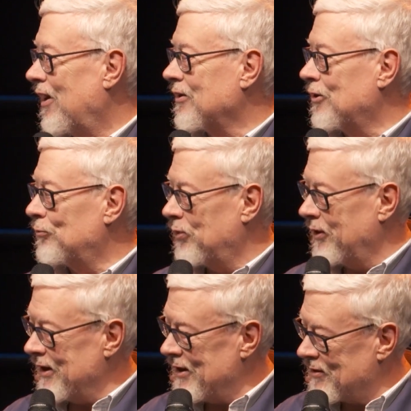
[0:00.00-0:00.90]

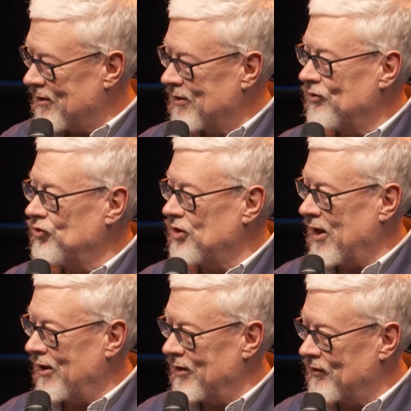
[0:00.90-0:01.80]
Complete
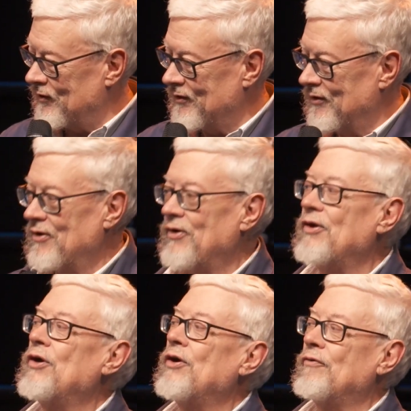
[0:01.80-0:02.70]
silence
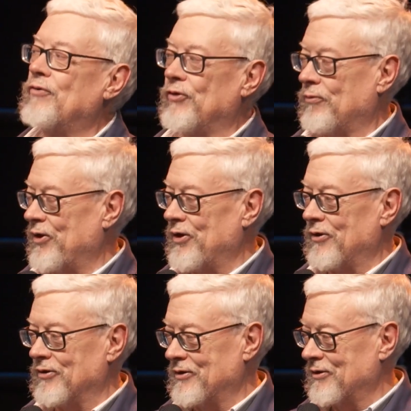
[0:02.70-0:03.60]
for 3
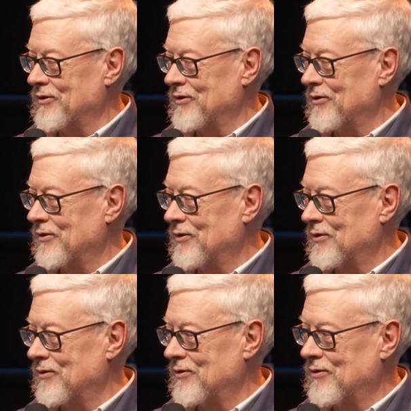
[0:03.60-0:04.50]
years.
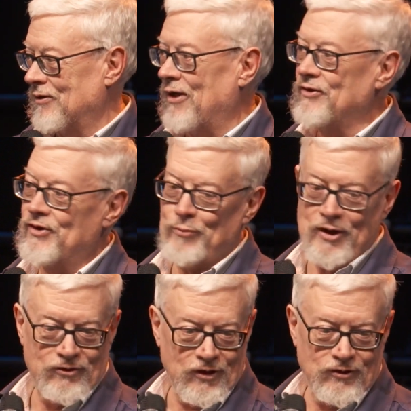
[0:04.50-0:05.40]
I was in my
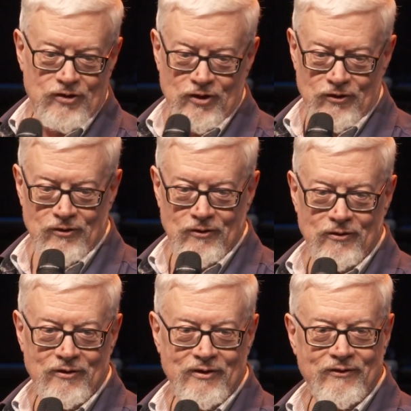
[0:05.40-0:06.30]
60s.
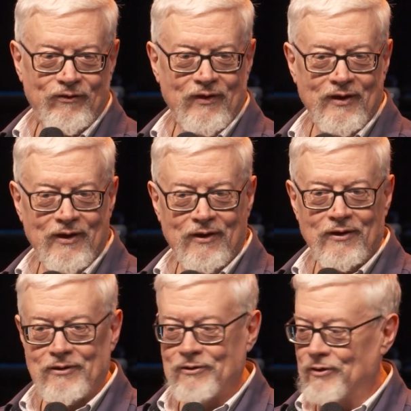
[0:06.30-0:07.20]

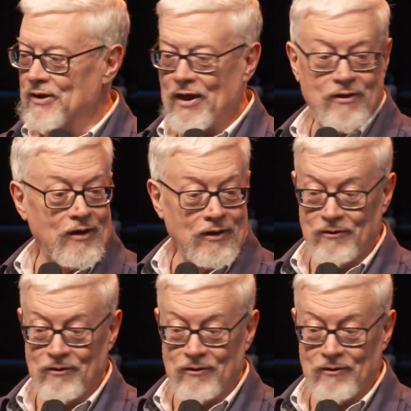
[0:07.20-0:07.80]
Nothing.